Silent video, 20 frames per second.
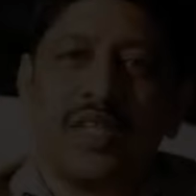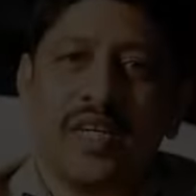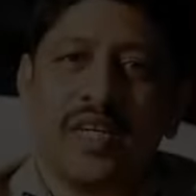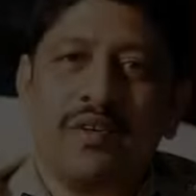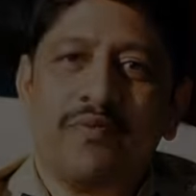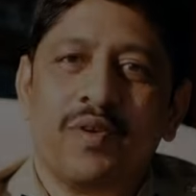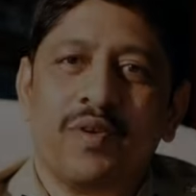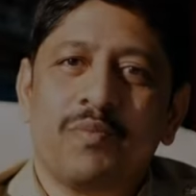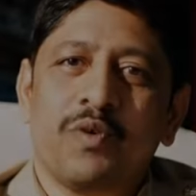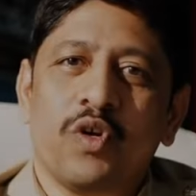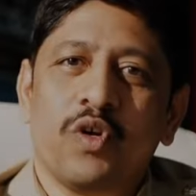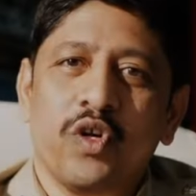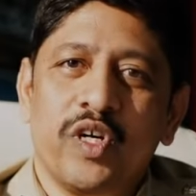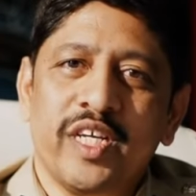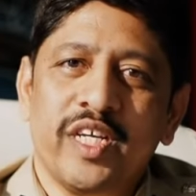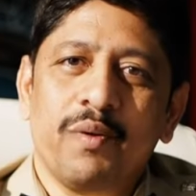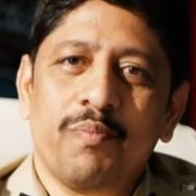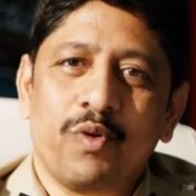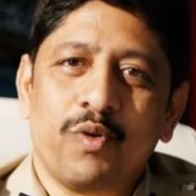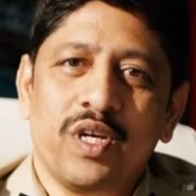journey from
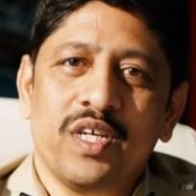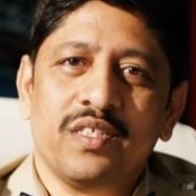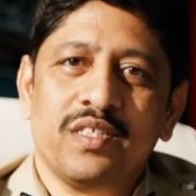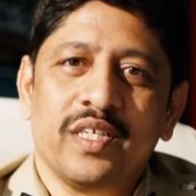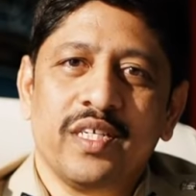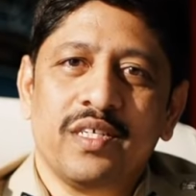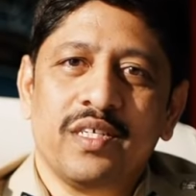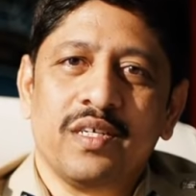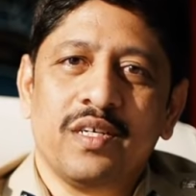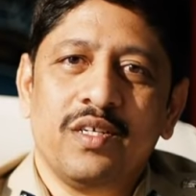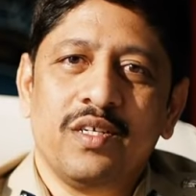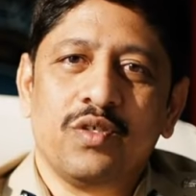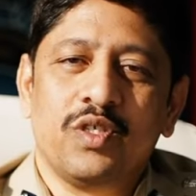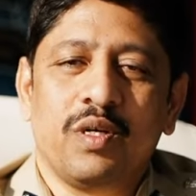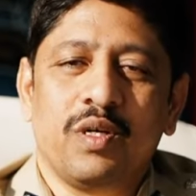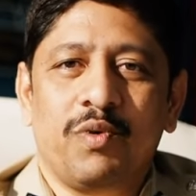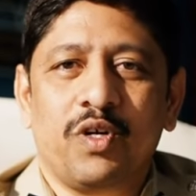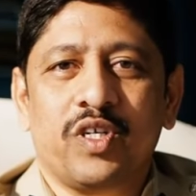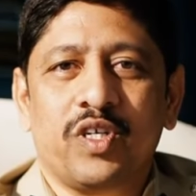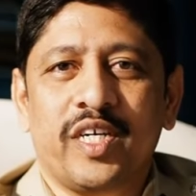colonial policing
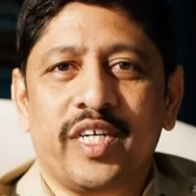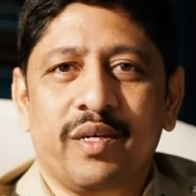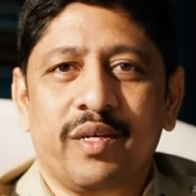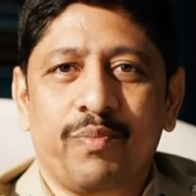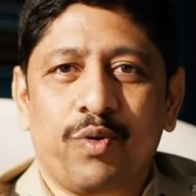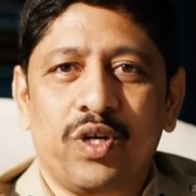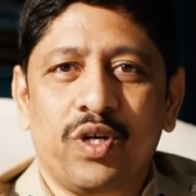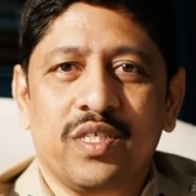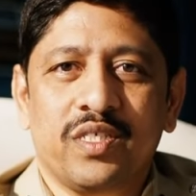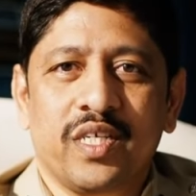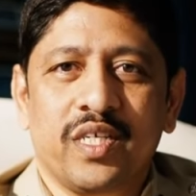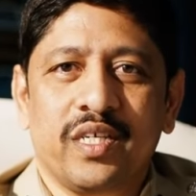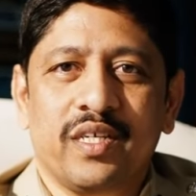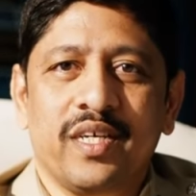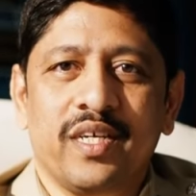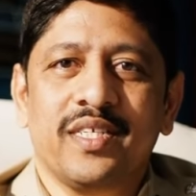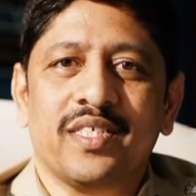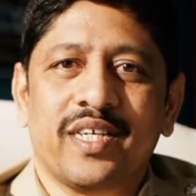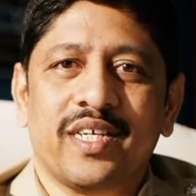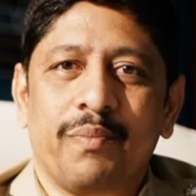to democratic
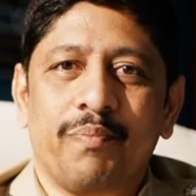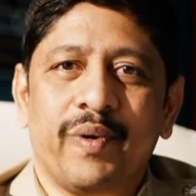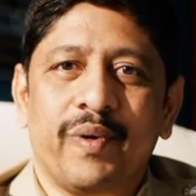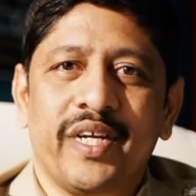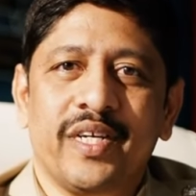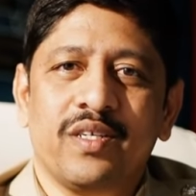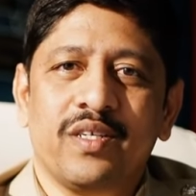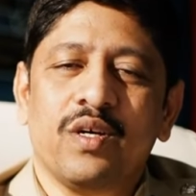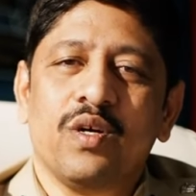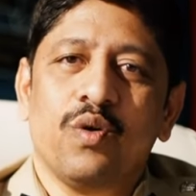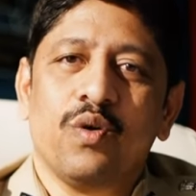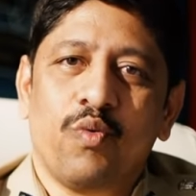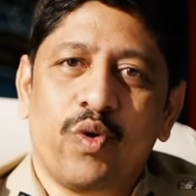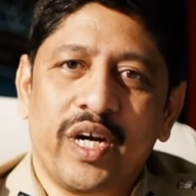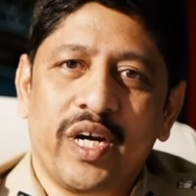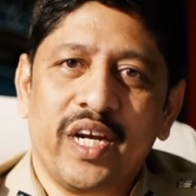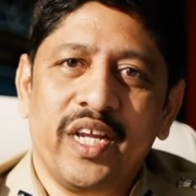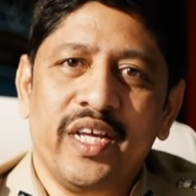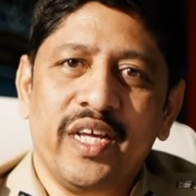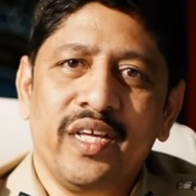policing is complete
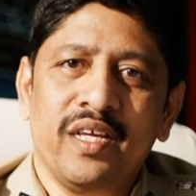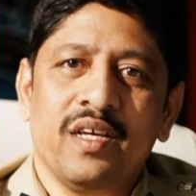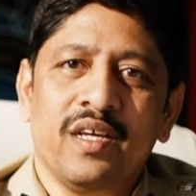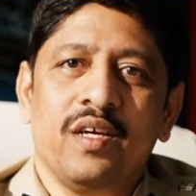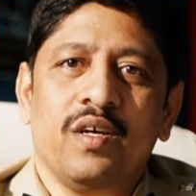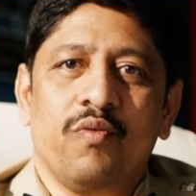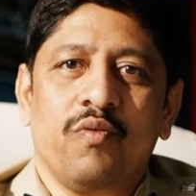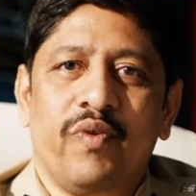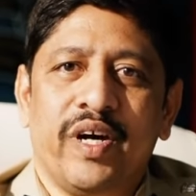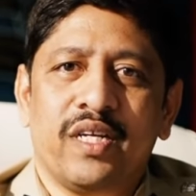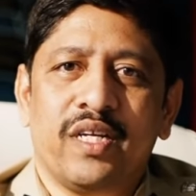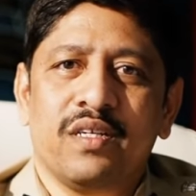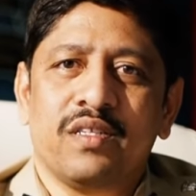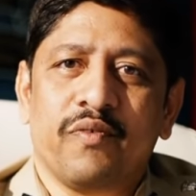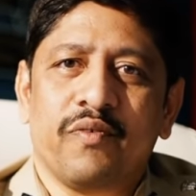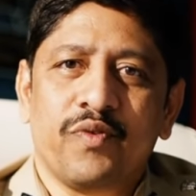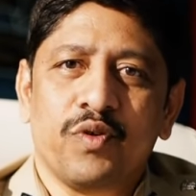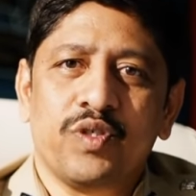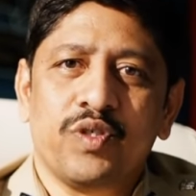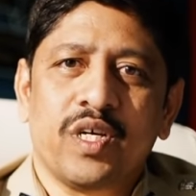only when
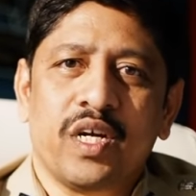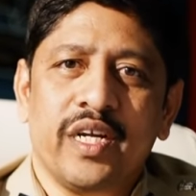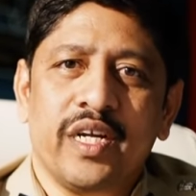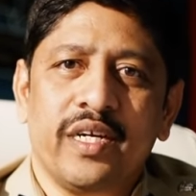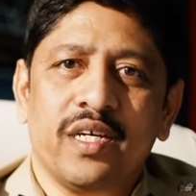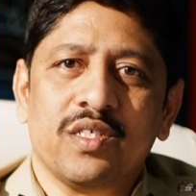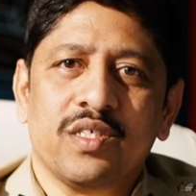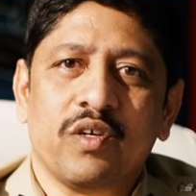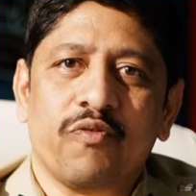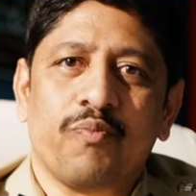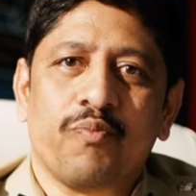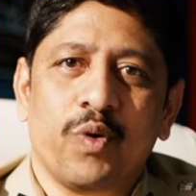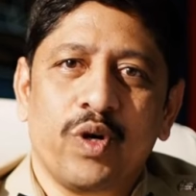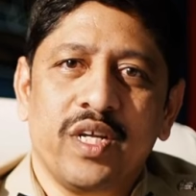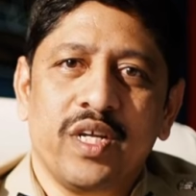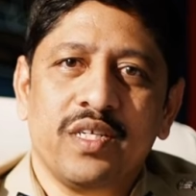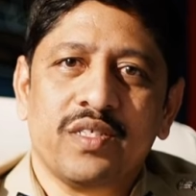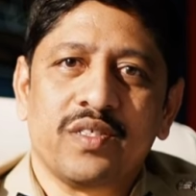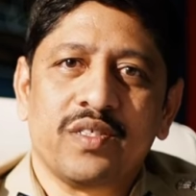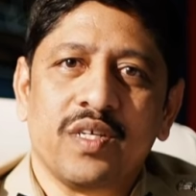the future leaders of
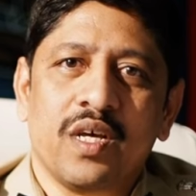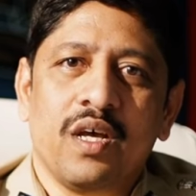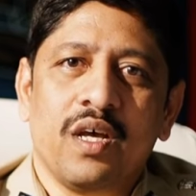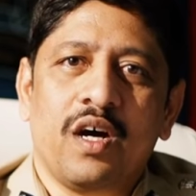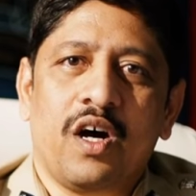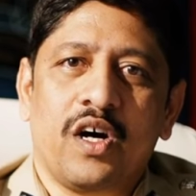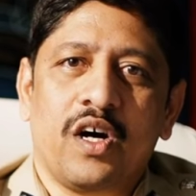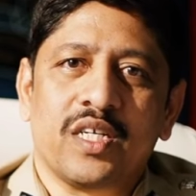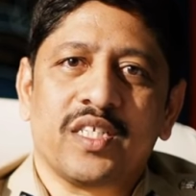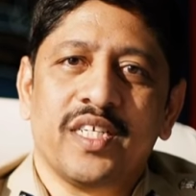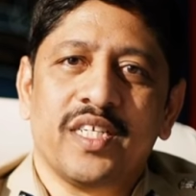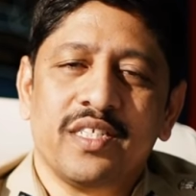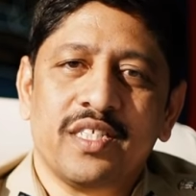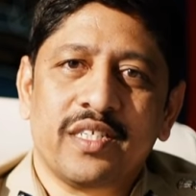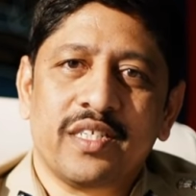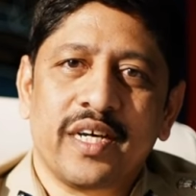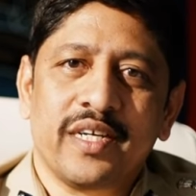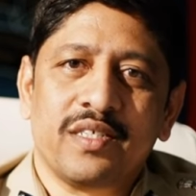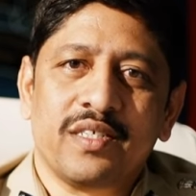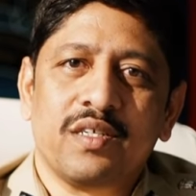police are
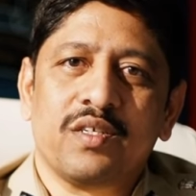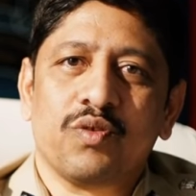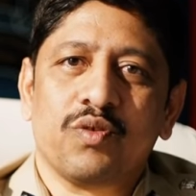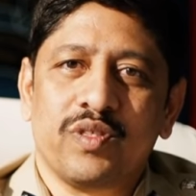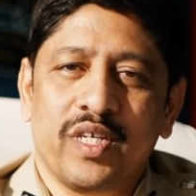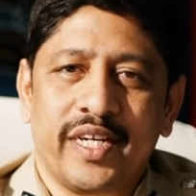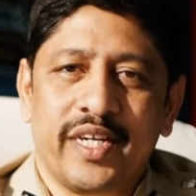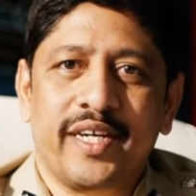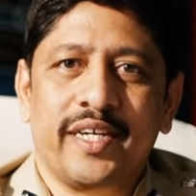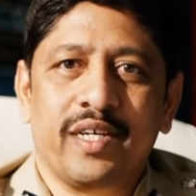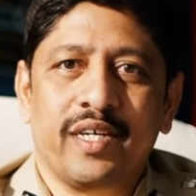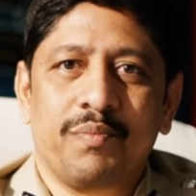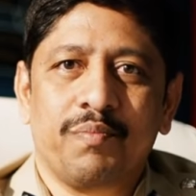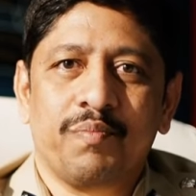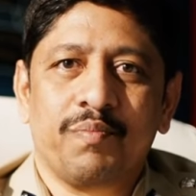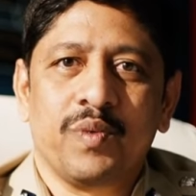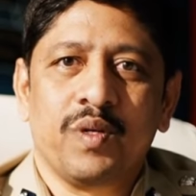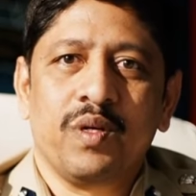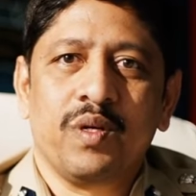sensitized to the dictum